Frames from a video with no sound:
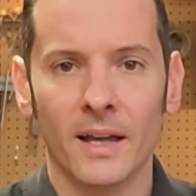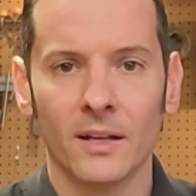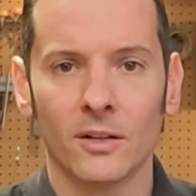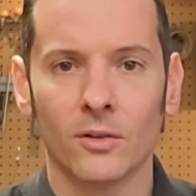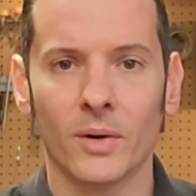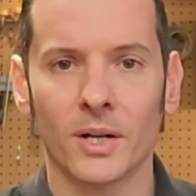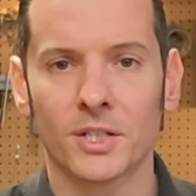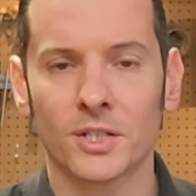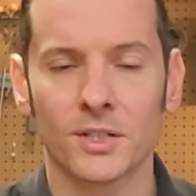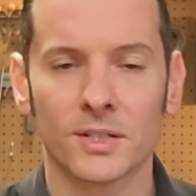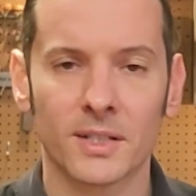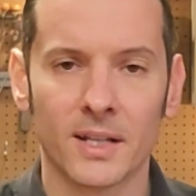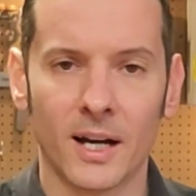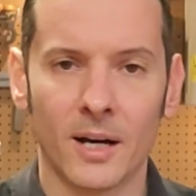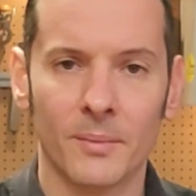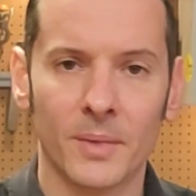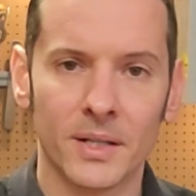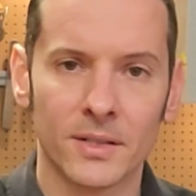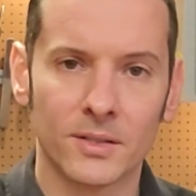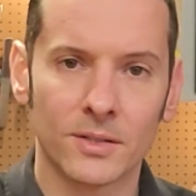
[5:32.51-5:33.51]
Questions,
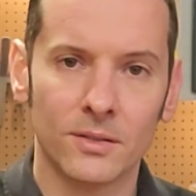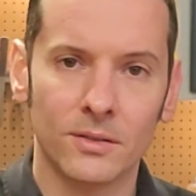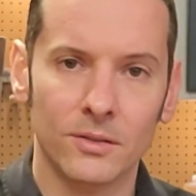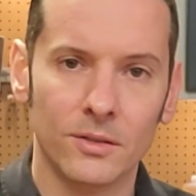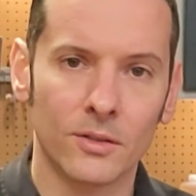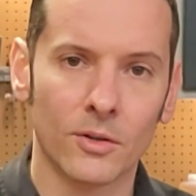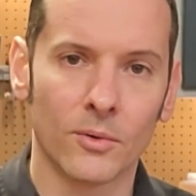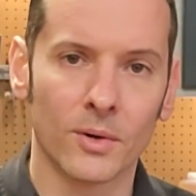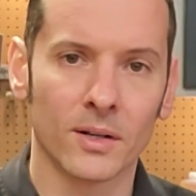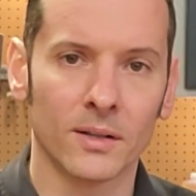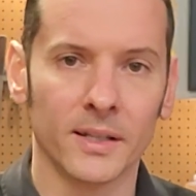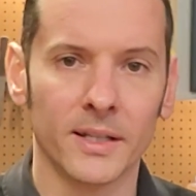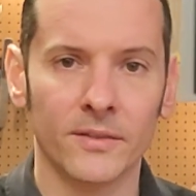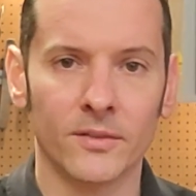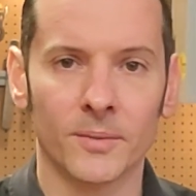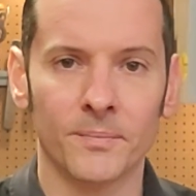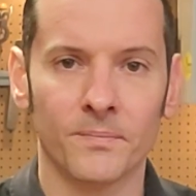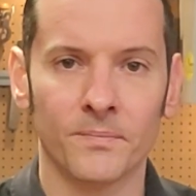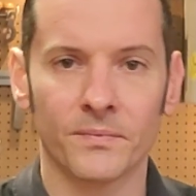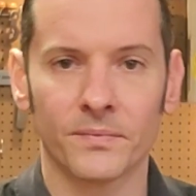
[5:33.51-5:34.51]
comments, you know where to leave
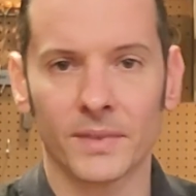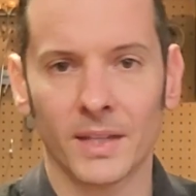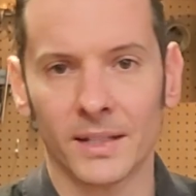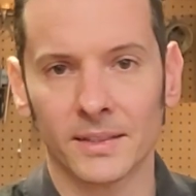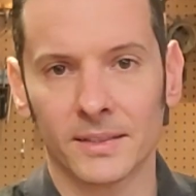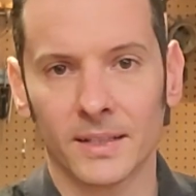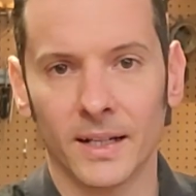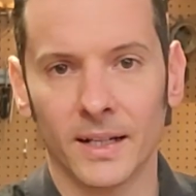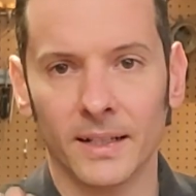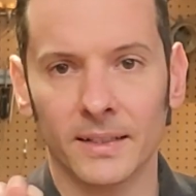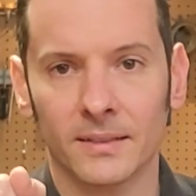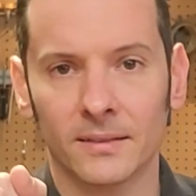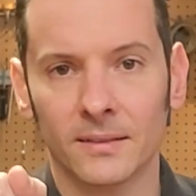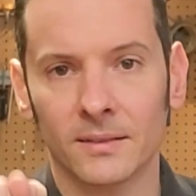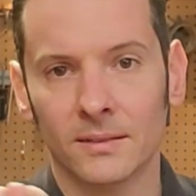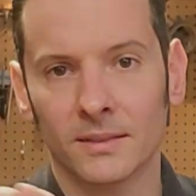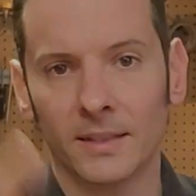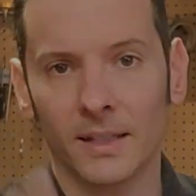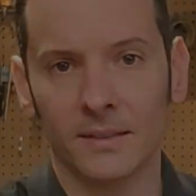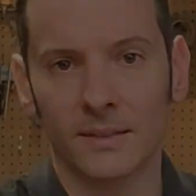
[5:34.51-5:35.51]
them. Thanks guys. Stay